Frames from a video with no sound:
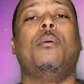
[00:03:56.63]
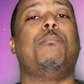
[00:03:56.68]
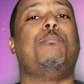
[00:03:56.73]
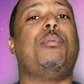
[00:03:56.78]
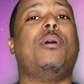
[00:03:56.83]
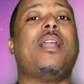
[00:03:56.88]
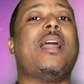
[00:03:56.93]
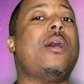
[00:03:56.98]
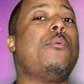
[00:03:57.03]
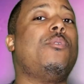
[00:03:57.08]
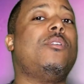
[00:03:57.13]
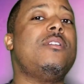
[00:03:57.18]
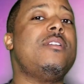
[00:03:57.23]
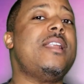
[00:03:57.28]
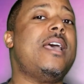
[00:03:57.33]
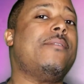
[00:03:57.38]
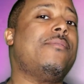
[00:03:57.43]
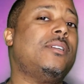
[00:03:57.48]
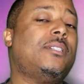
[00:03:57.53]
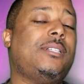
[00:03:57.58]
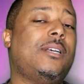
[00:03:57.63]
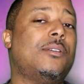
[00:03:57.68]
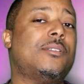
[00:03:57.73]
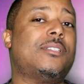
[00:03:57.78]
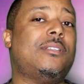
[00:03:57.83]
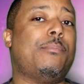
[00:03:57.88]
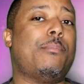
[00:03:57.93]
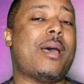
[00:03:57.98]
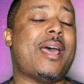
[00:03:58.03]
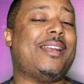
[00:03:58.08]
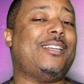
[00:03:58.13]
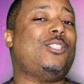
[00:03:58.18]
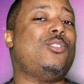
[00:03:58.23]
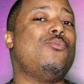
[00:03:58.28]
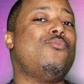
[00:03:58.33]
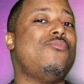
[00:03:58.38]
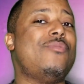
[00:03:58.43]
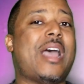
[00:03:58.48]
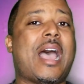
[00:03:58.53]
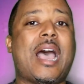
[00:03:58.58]
But I will never tell somebody to
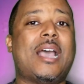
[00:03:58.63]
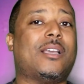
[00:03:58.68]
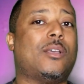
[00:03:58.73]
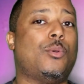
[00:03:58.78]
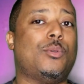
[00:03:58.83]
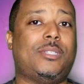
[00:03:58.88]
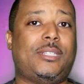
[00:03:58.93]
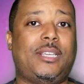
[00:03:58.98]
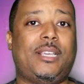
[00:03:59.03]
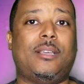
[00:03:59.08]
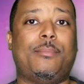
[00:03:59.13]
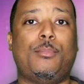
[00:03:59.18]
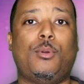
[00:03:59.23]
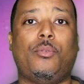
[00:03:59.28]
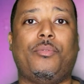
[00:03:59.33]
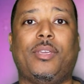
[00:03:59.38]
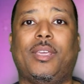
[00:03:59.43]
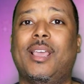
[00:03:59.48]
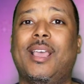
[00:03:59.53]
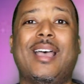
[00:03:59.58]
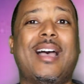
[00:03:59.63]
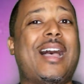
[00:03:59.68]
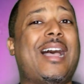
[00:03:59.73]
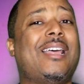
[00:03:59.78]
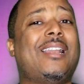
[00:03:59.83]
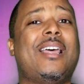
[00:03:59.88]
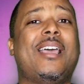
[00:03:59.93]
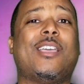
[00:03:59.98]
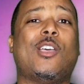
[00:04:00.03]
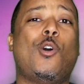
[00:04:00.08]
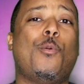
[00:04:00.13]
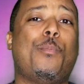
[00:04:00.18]
not go see a movie. I like